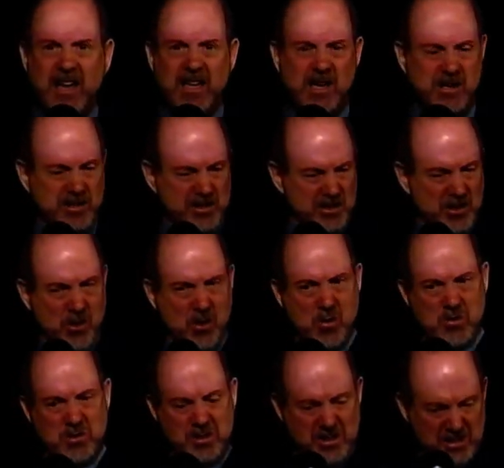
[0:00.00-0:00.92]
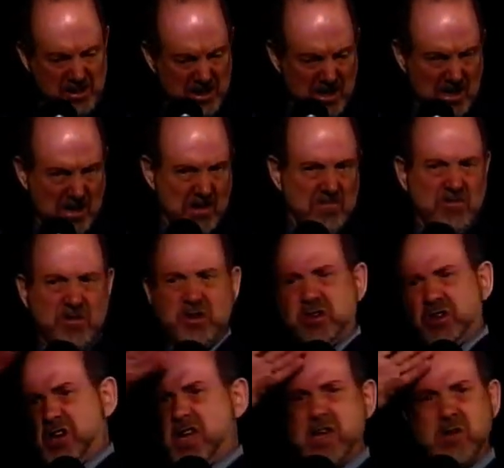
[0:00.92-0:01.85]
suits.
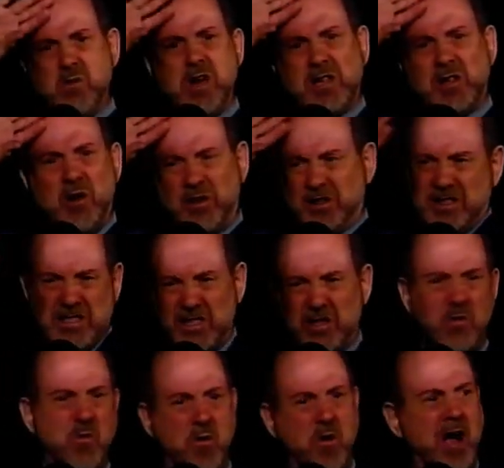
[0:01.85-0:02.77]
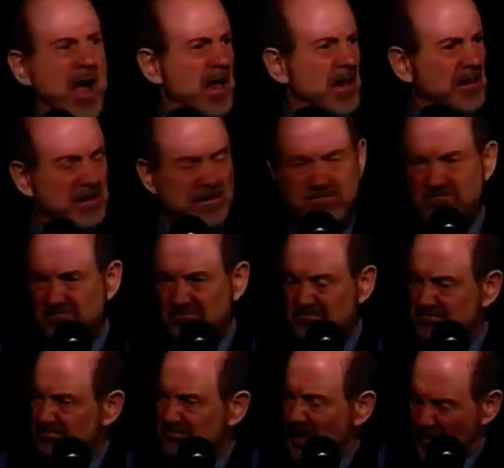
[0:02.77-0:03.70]
She looked swell.
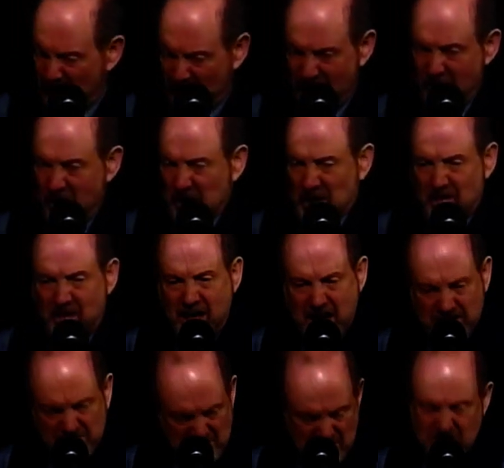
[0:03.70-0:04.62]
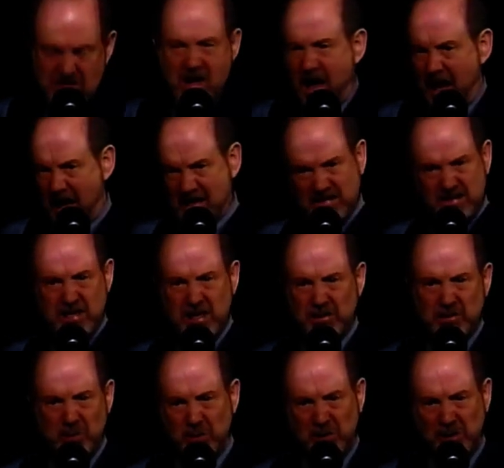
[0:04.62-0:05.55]
Follow that Yankee
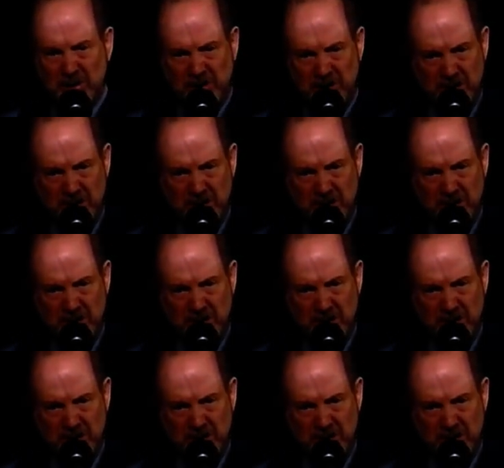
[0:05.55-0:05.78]
Doodle